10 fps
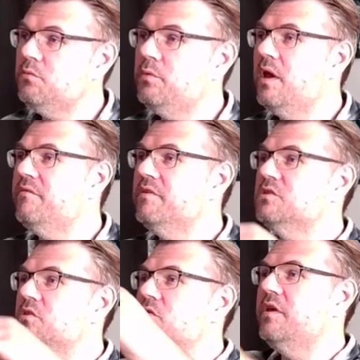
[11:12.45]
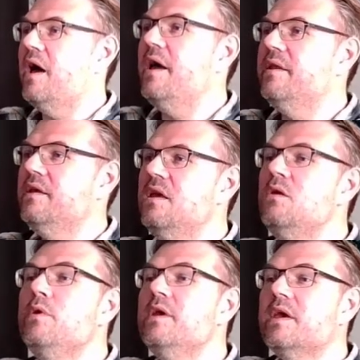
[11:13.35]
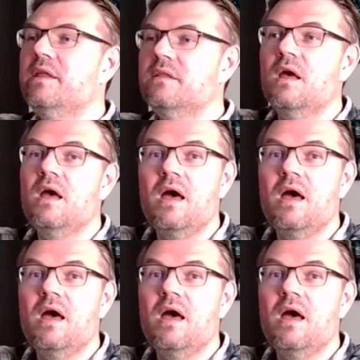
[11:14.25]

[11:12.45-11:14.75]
we have installed the IDE, we can